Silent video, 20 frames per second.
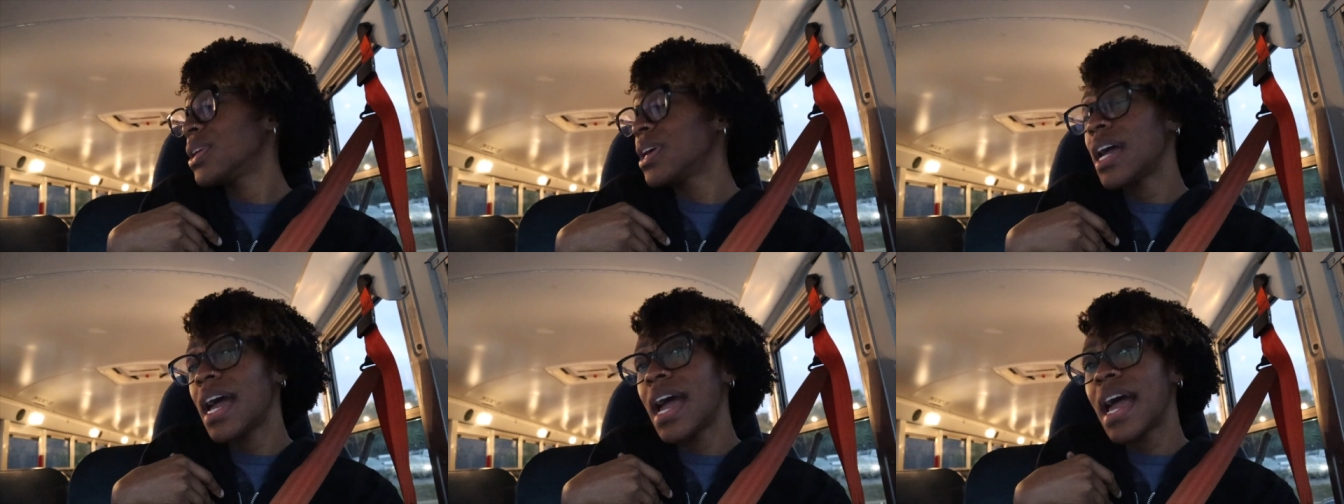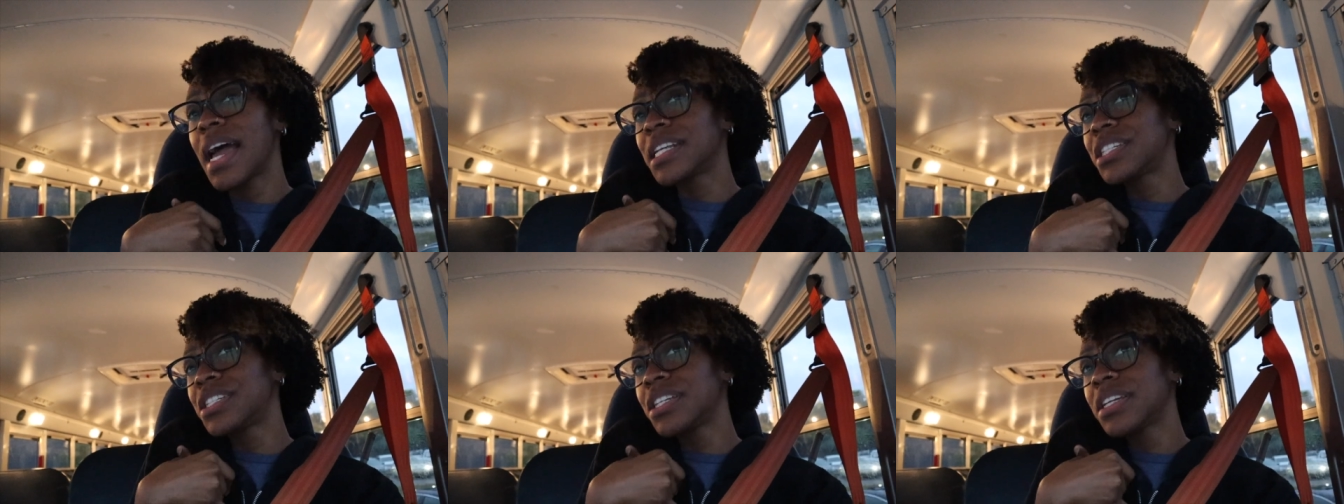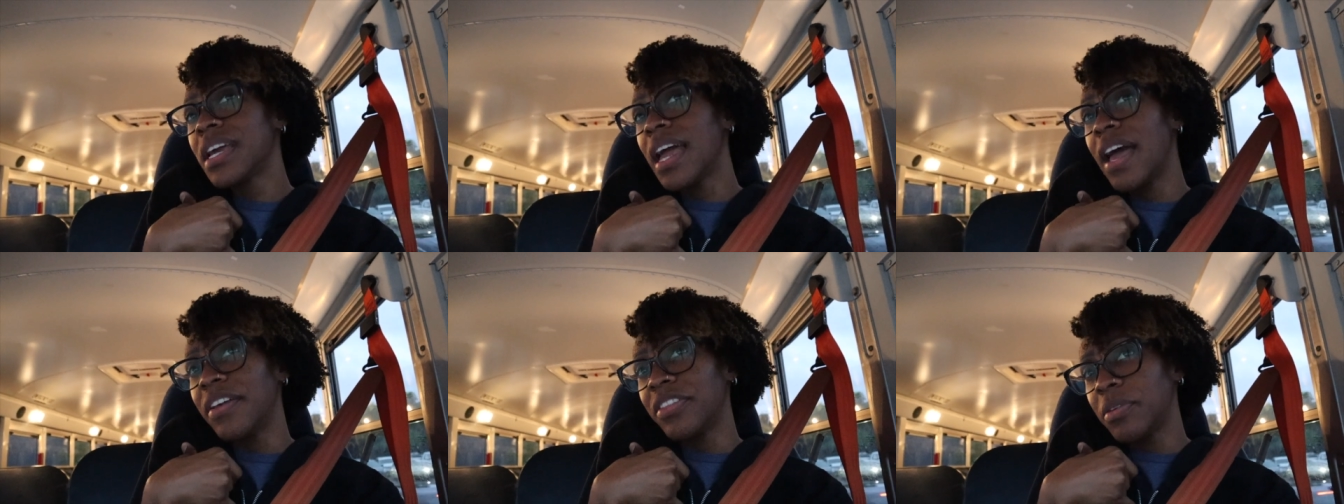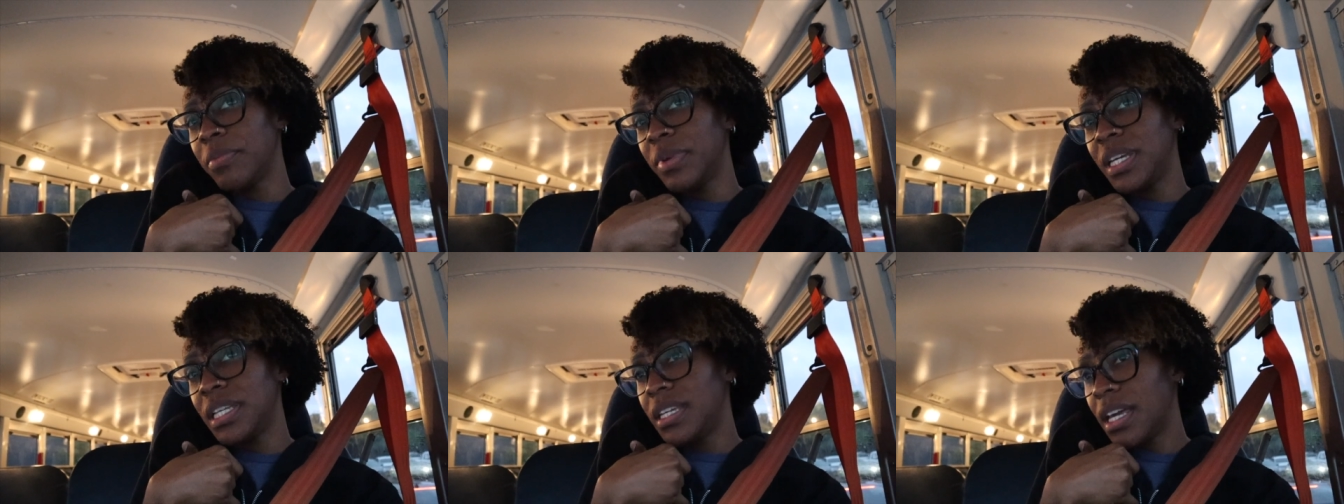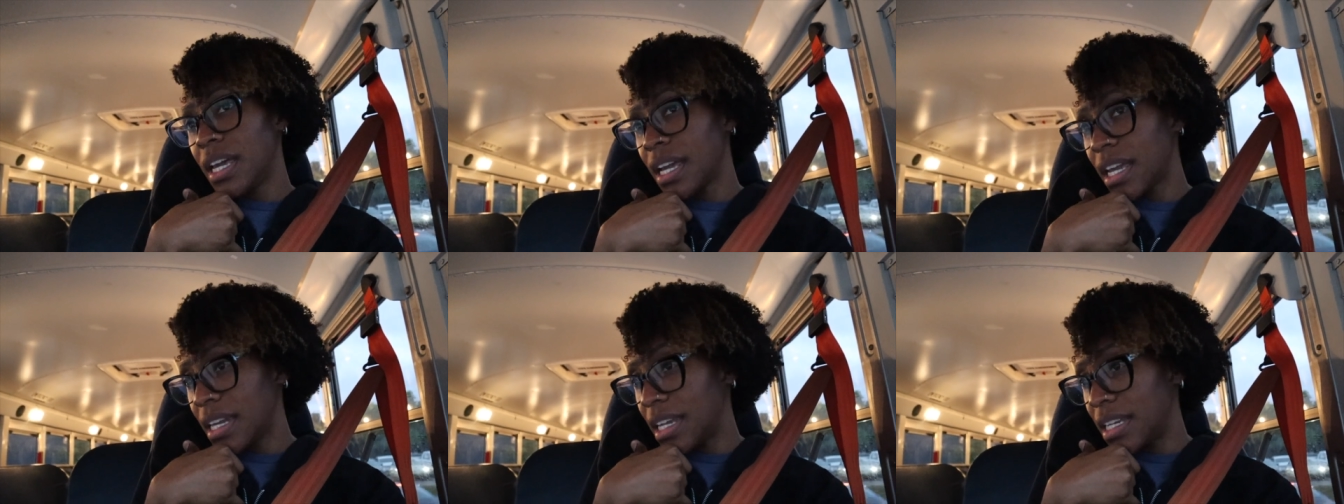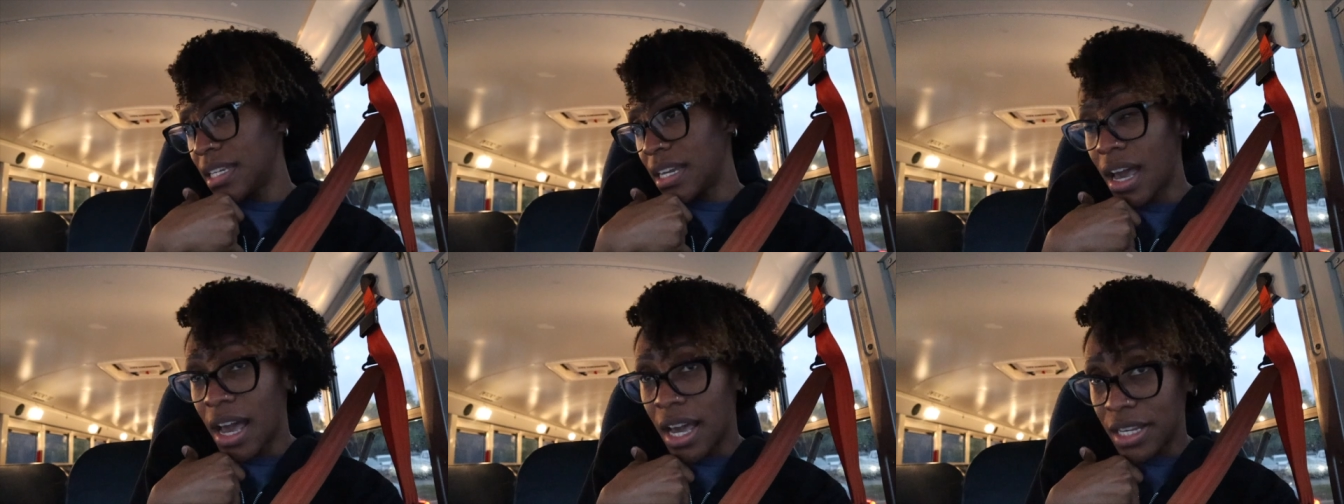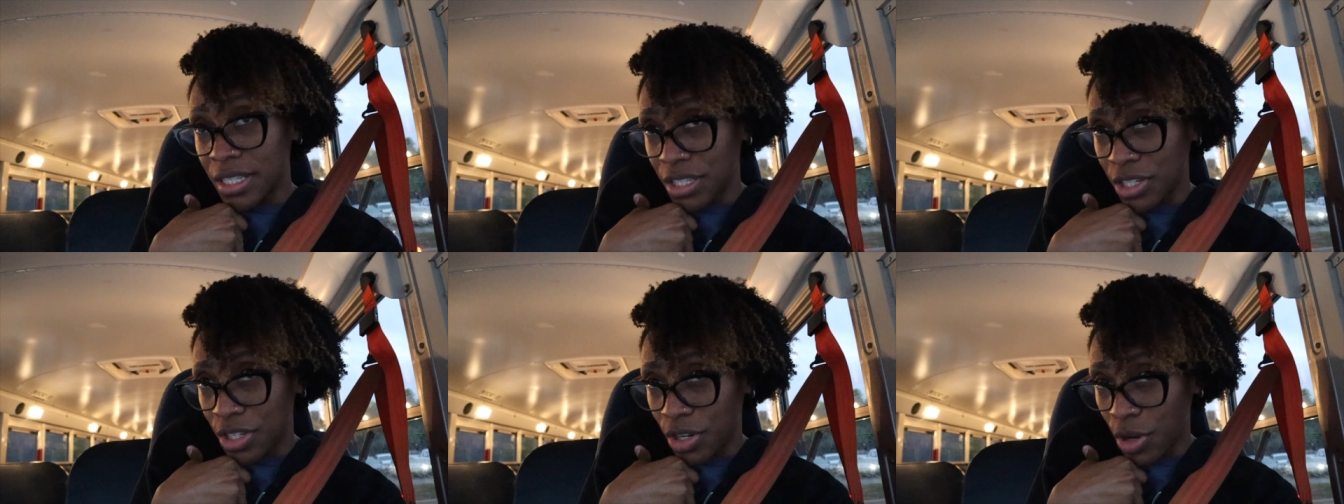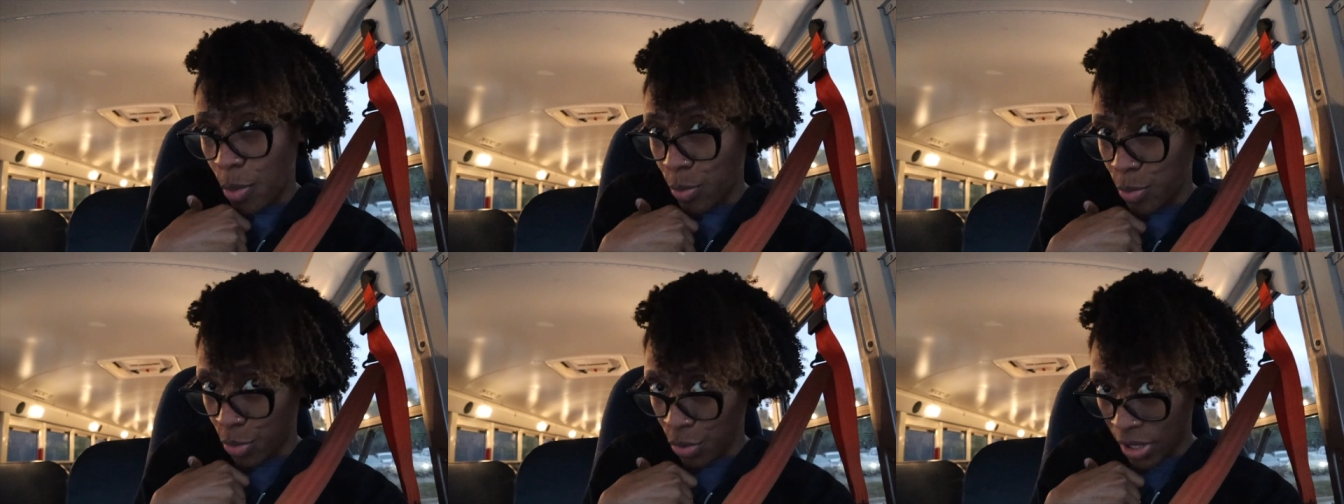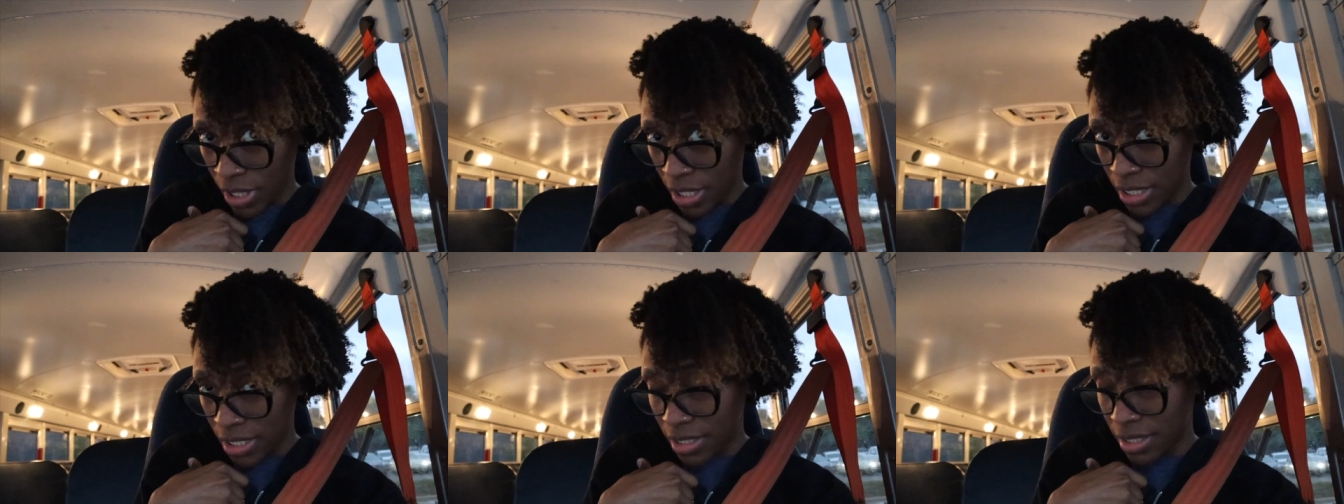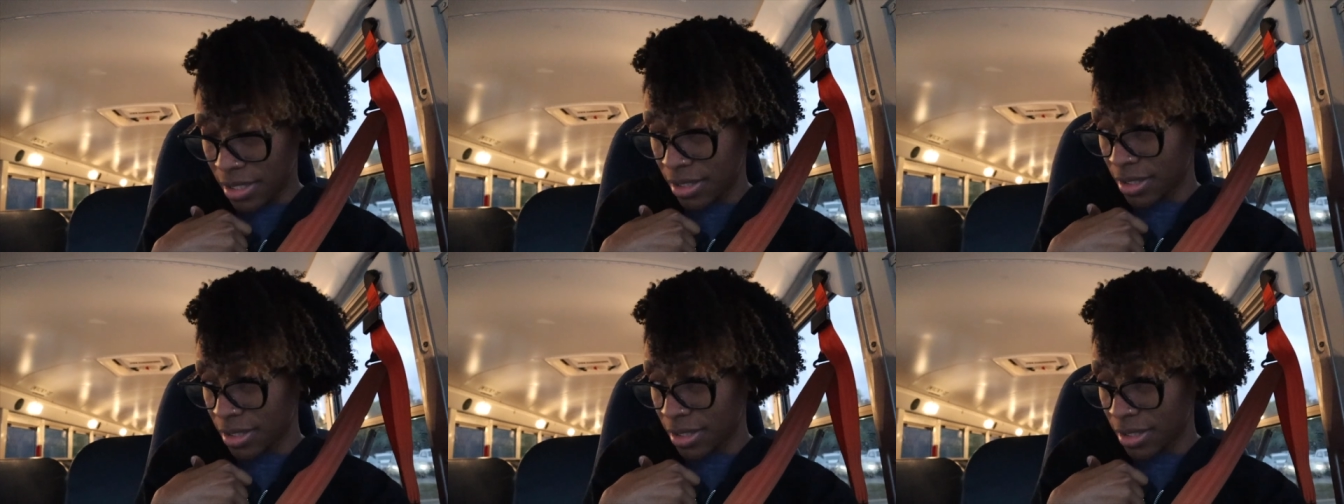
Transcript: I shouldn't have to be ducking and dodging no bullets.